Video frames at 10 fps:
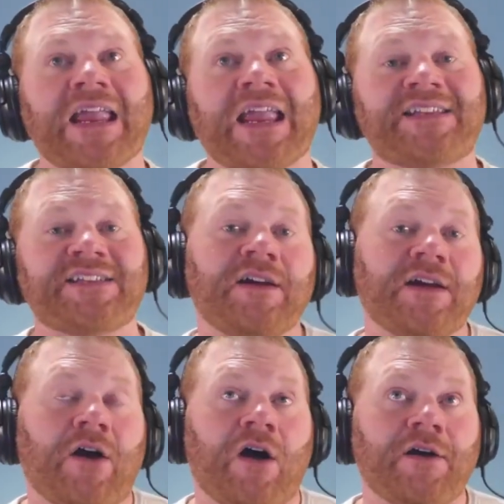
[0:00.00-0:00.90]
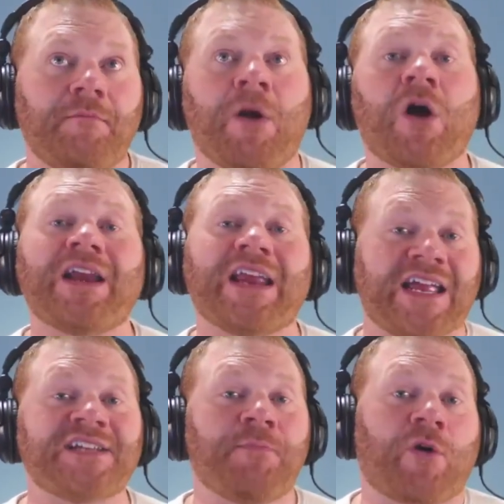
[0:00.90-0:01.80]
It's marketing
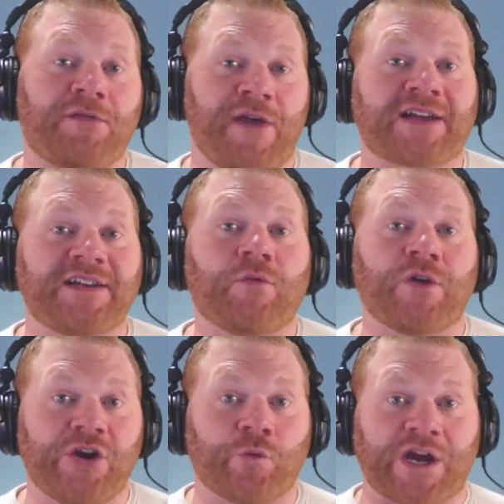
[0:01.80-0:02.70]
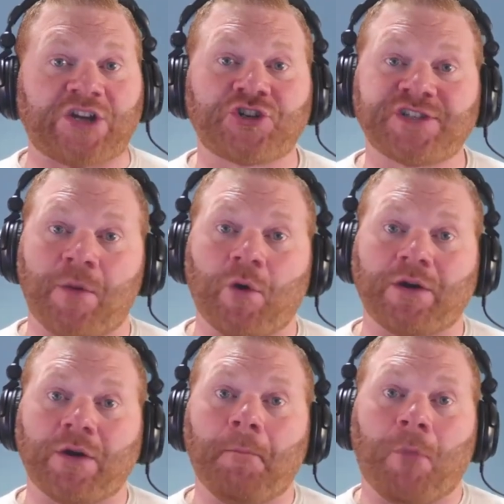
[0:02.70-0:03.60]
is more effective when you reach
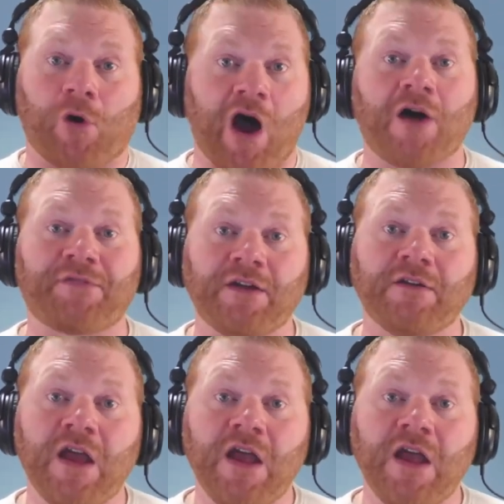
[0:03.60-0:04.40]
someone more often.